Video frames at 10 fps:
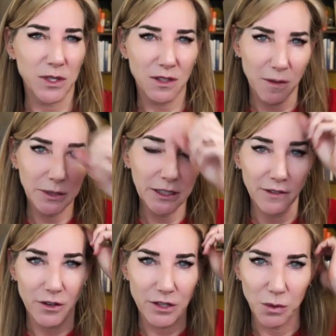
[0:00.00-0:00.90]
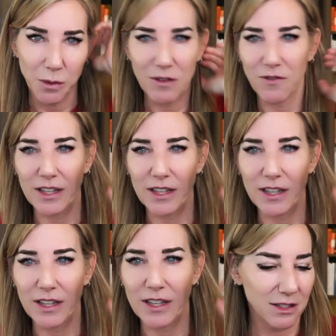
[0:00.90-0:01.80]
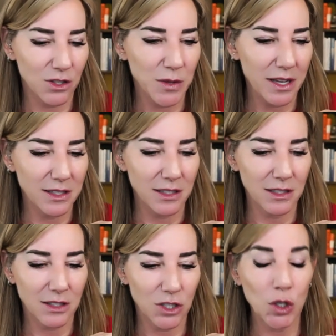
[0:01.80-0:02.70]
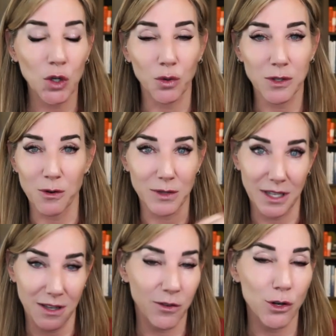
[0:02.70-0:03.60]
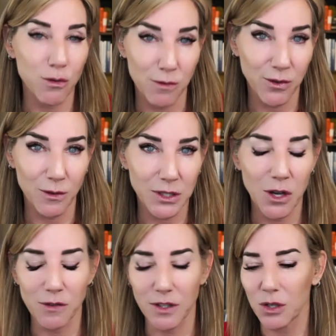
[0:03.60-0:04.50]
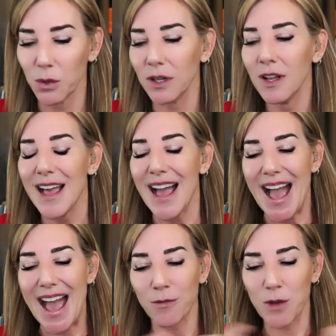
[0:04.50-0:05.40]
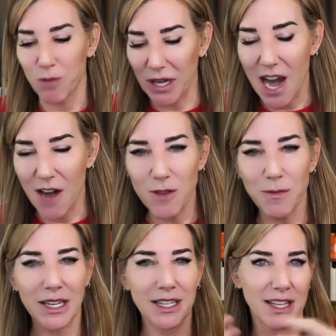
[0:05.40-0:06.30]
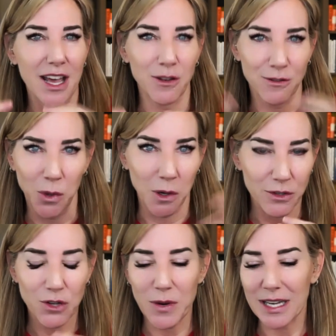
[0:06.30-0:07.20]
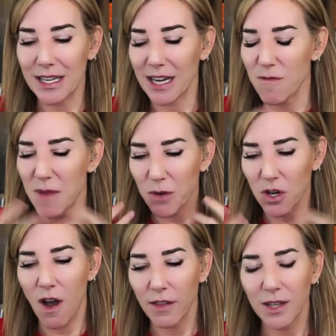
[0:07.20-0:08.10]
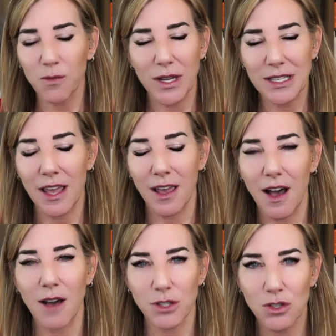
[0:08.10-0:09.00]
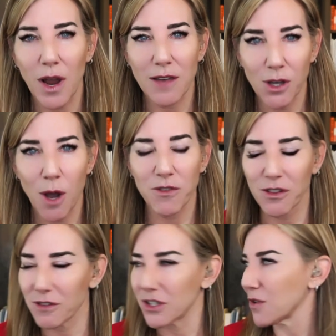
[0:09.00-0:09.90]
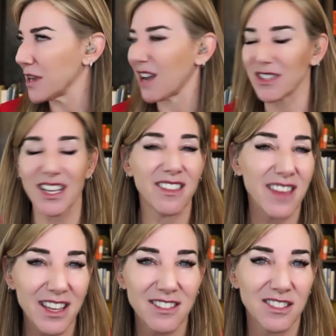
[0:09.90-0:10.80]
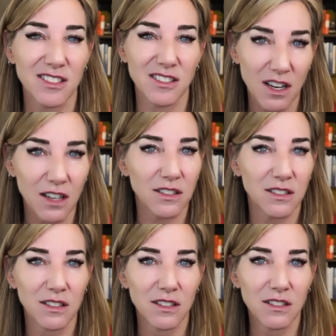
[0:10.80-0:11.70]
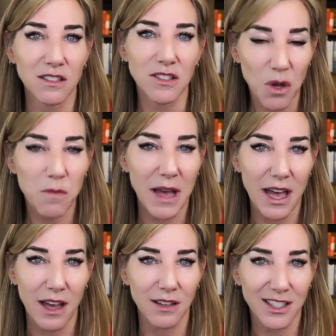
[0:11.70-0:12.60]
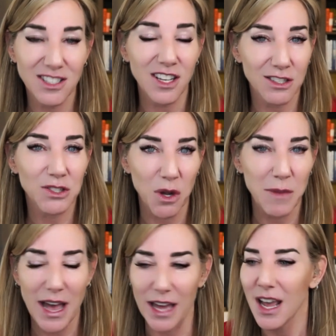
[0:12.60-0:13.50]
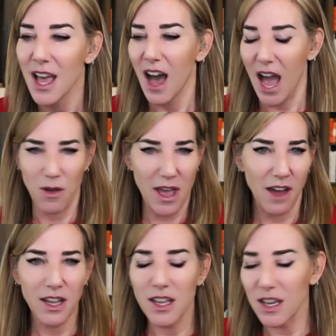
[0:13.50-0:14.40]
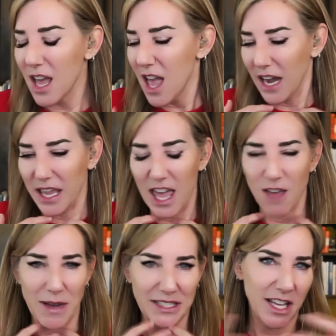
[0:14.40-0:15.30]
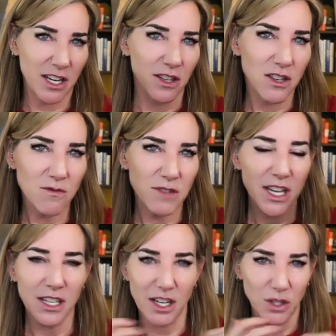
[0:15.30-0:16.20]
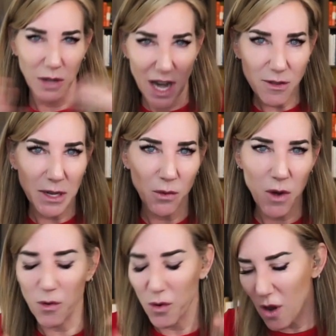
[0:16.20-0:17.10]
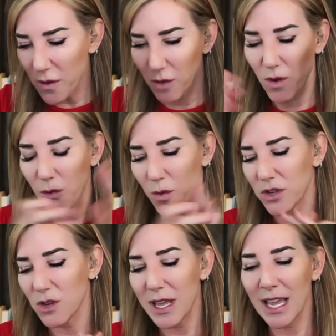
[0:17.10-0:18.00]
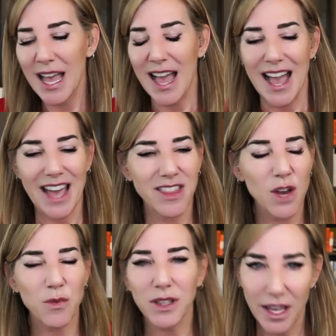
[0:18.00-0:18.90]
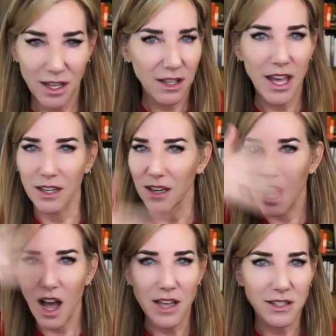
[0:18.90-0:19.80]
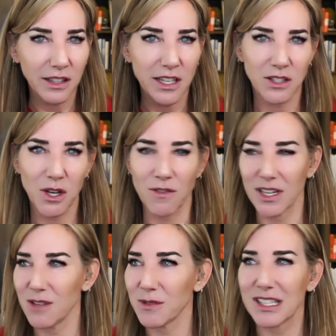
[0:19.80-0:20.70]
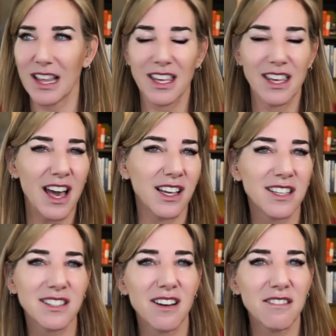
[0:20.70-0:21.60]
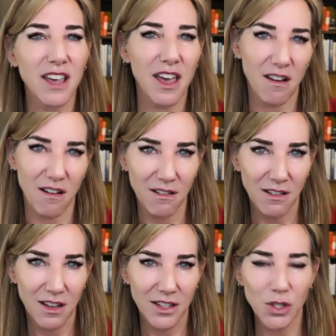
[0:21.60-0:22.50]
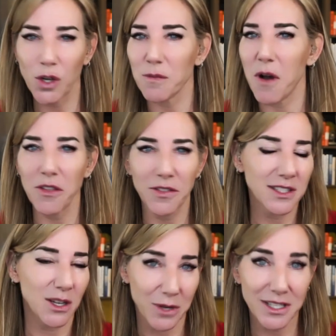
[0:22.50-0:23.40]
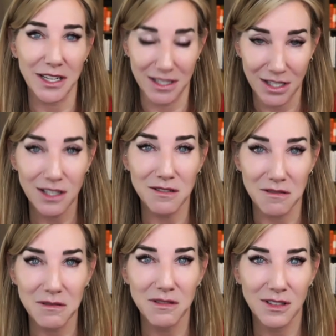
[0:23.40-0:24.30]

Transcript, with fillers: completely virtual. We founded it in 2002. So it was like virtual before it was COVID cool. And we'd bring everybody together for a retreat. And I remember calling him one day. I was driving home from the retreat and I was like, that sucked so bad. That sucked so bad. I got in and I gave my State of the Union and I told everybody where we were going and what we were doing. And they were like, again, eyes glazed over. And he was like, yeah, because they don't care. You told them all the things that were exciting to you